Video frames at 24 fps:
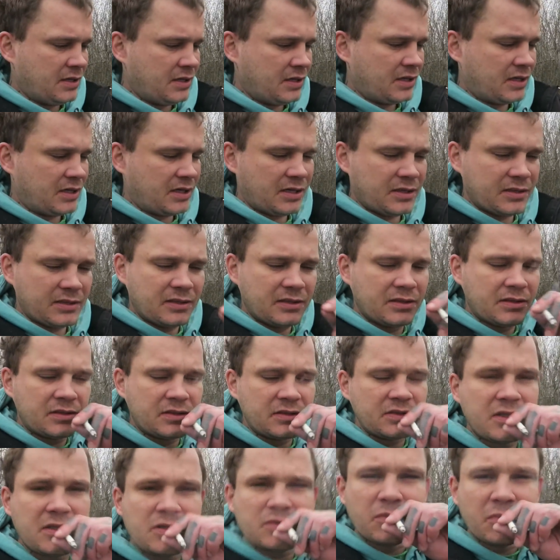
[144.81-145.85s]
uh,
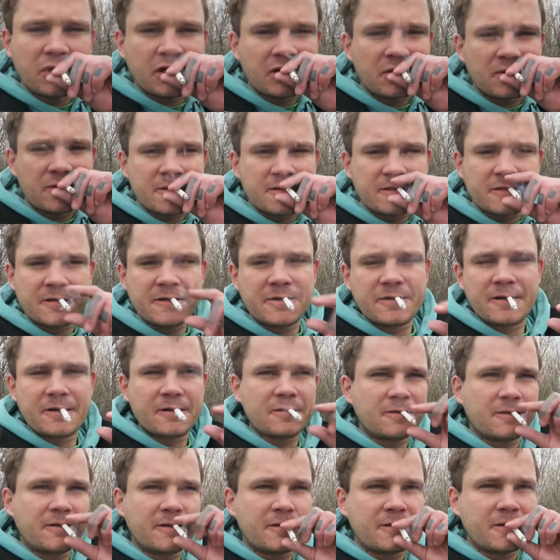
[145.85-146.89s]
it doesn't work quite as good. I
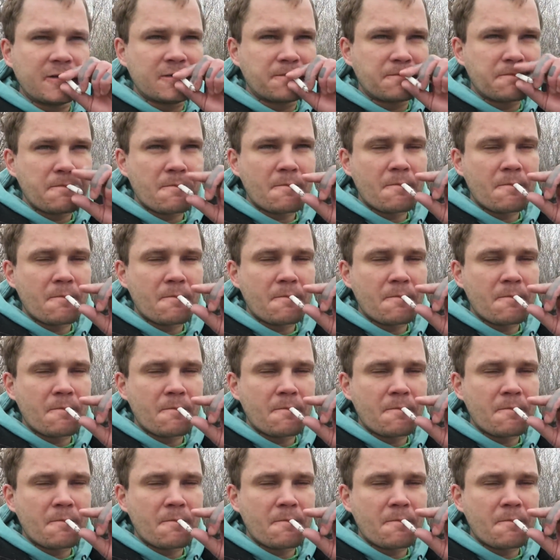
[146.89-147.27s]
don't like it.